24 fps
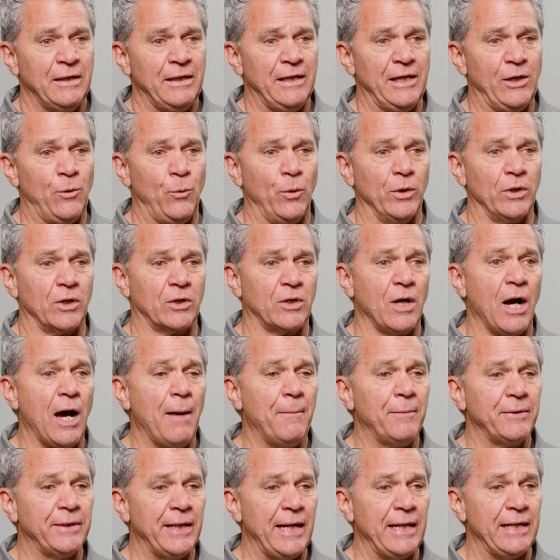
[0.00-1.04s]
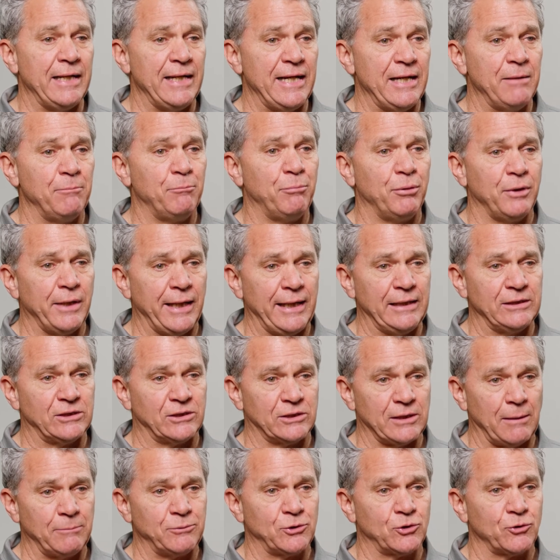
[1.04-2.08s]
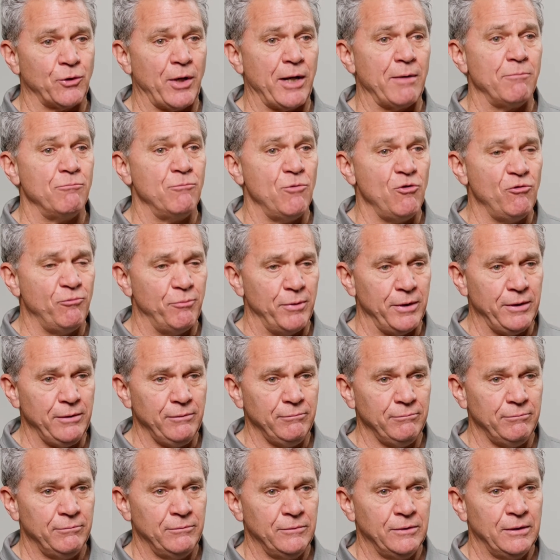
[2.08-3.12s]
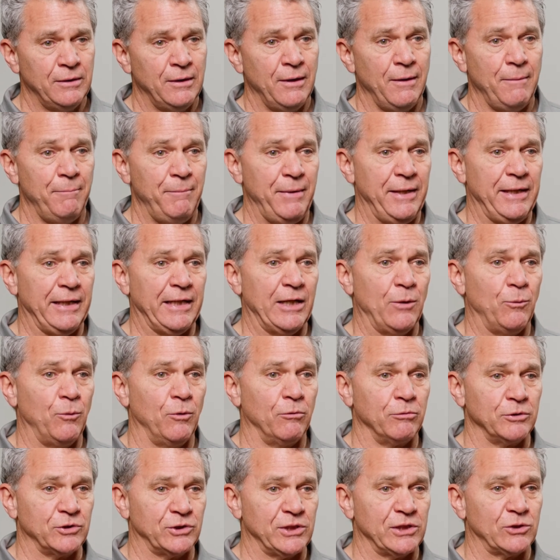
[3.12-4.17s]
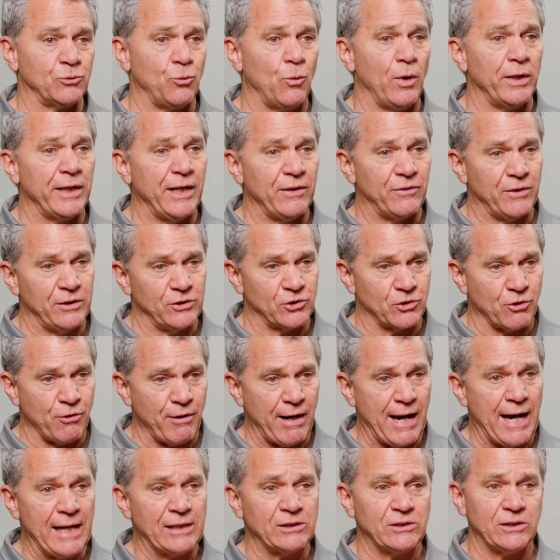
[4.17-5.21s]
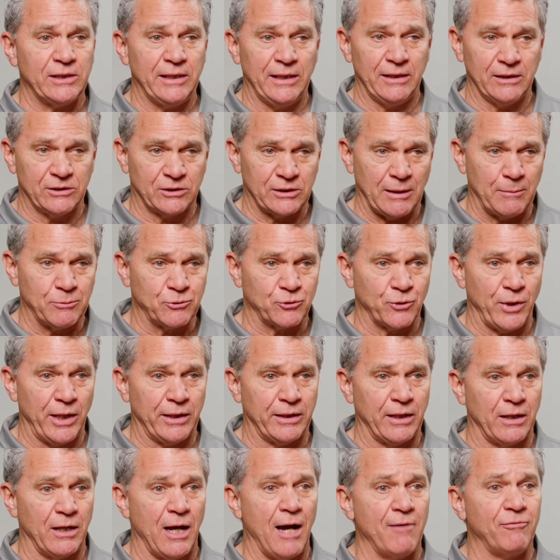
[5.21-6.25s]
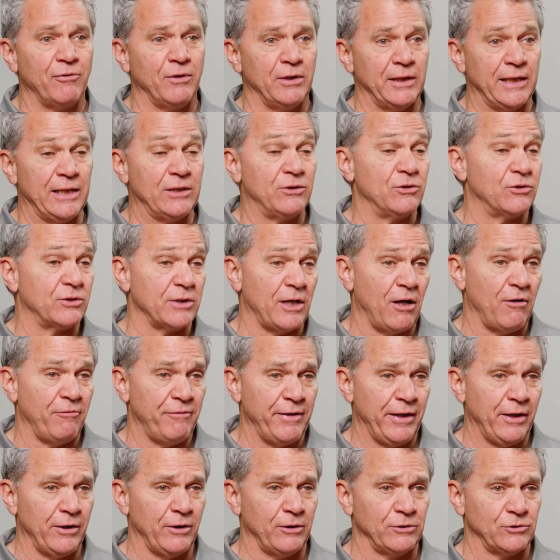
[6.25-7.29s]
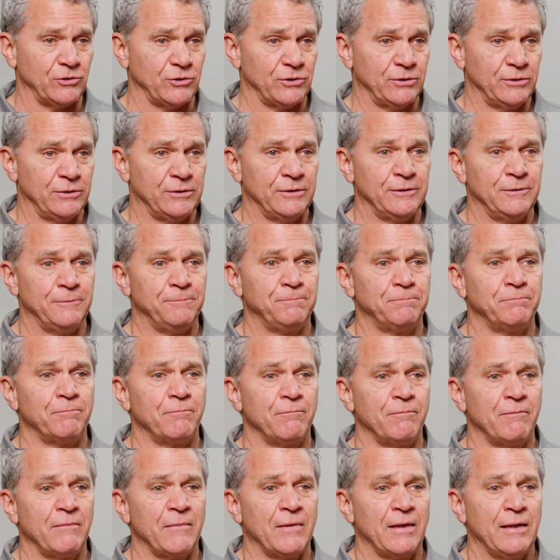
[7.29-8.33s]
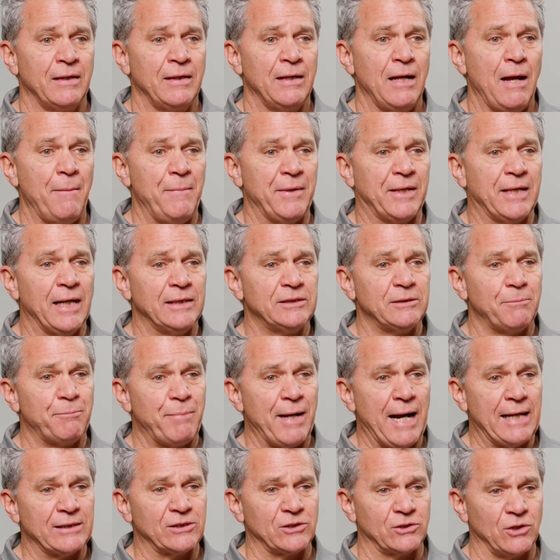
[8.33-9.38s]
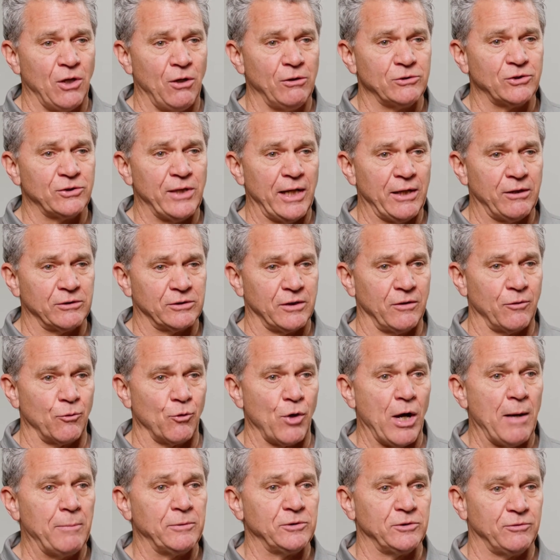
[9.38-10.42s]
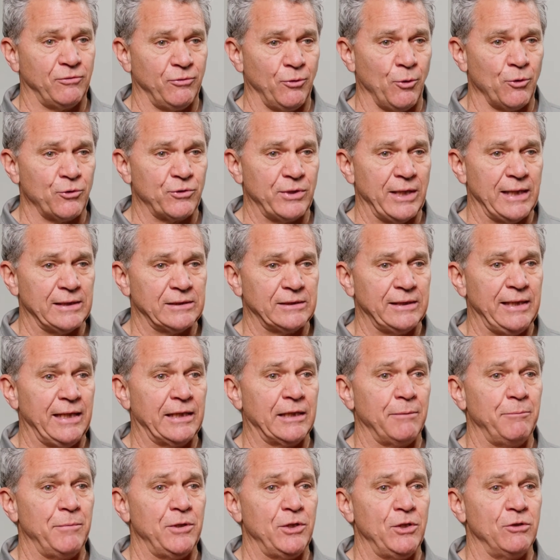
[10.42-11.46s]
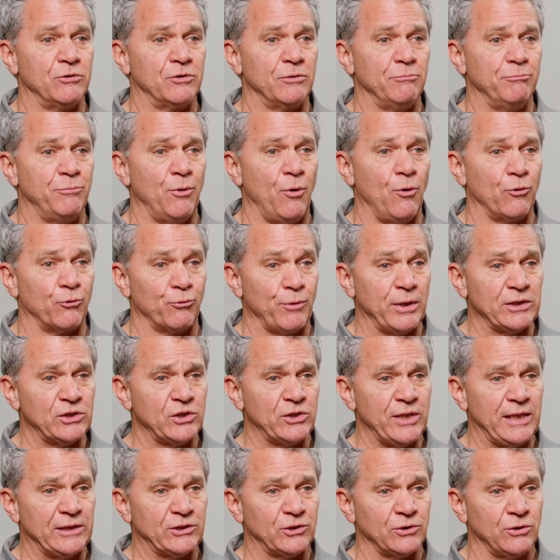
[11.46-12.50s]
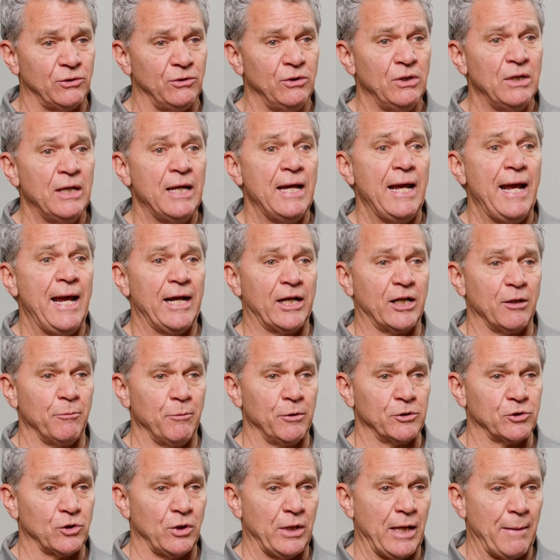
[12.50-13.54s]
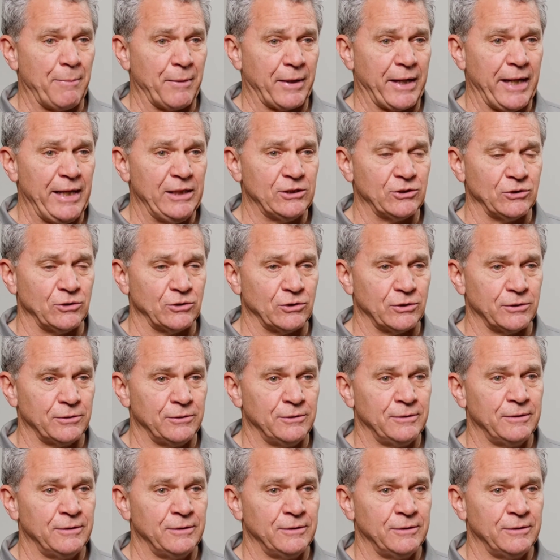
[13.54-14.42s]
It will accommodate in-plane substrate movement, meaning it will resist 1/8 inch cracks in the substrate that often lead to tile failures. And because it passes all cycles of the Robinson floor test, it can be used in both residential and commercial applications.